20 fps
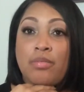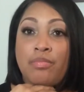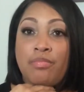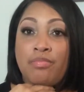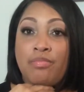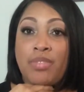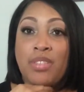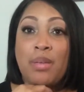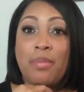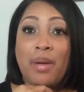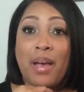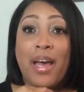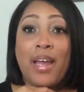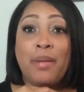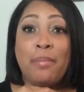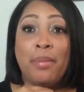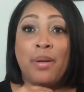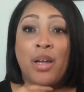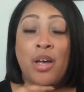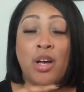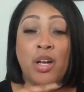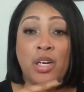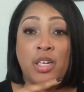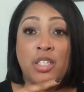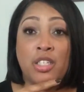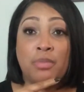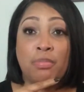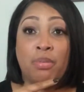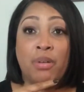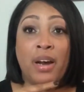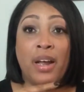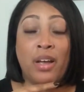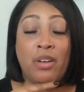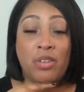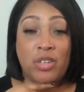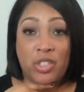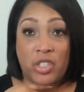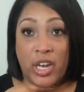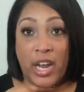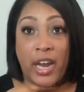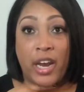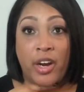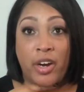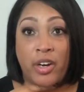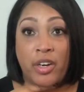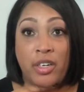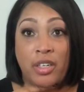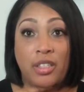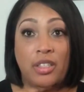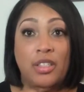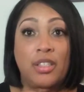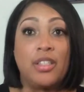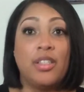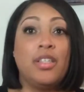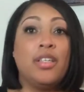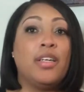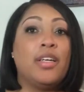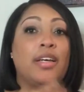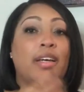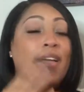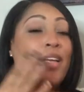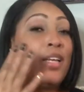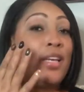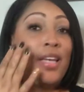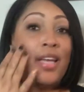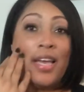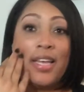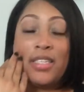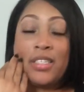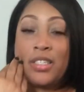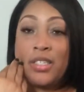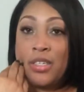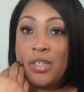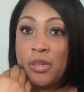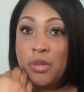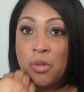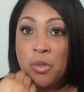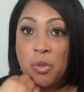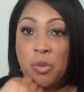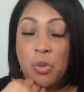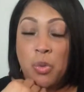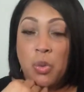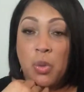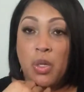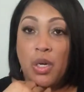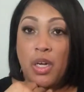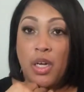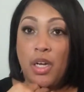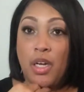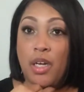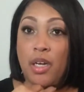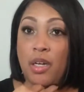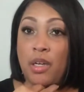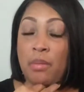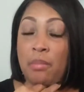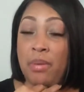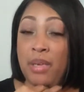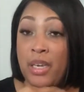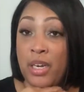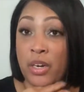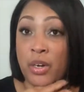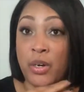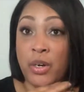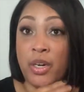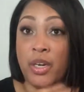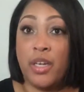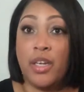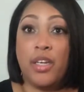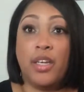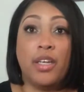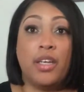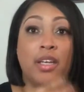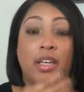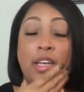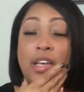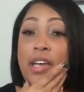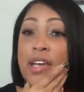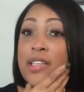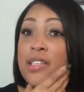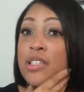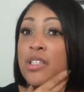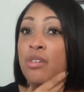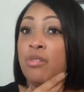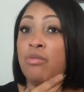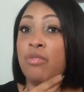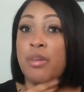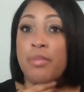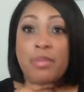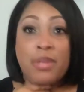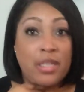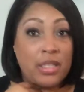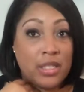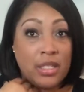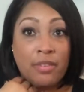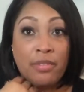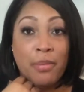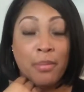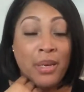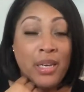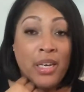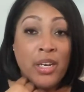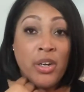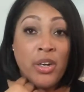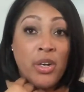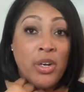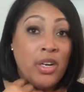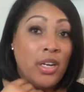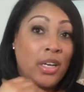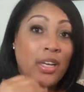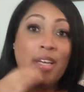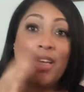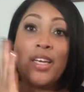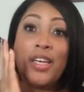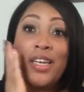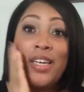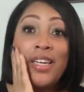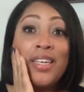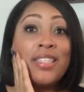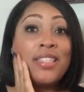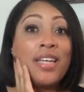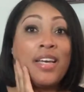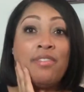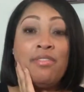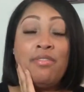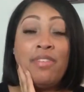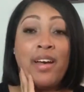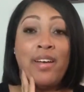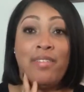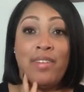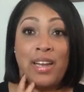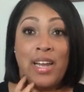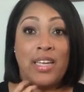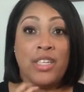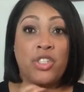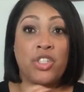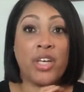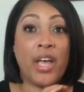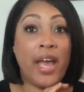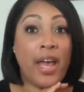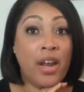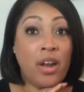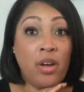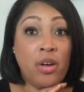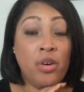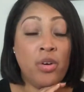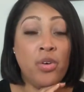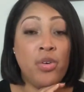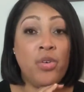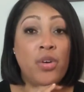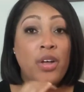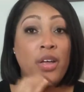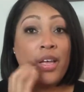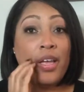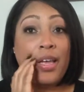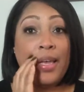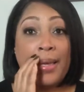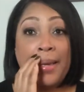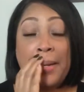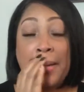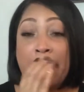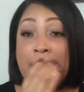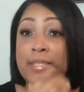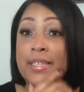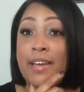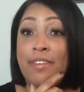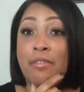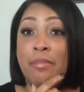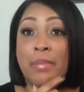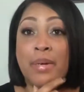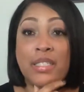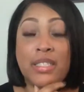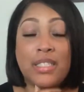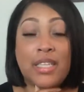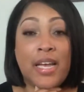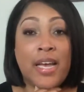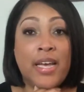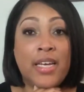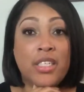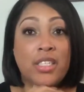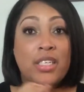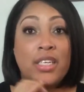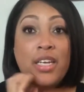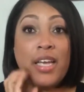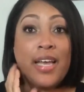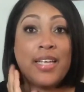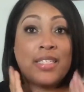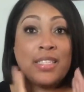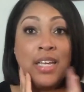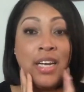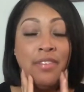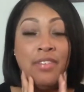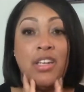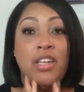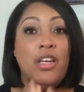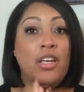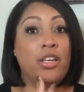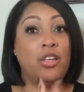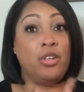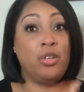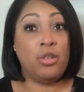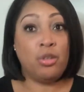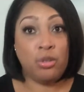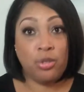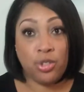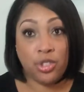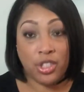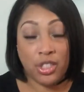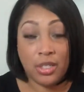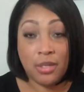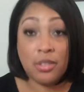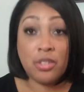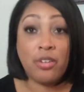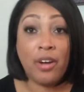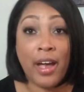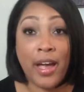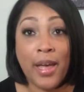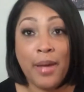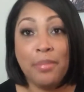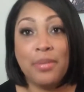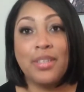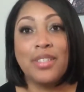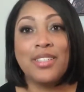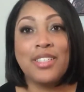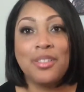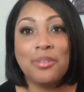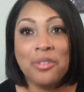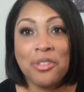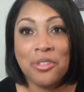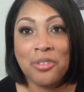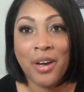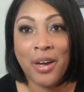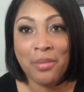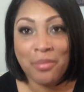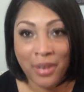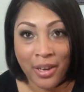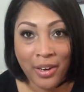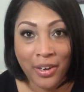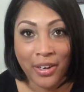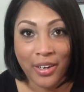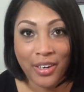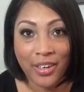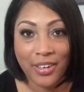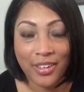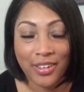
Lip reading: Some kind of blondish, brownish hair. And he has no beard. He has no remnants of a beard. He doesn't have a 5 o'clock shadow. He doesn't have a mustache. He has none of it. You know who she described? She described Derek.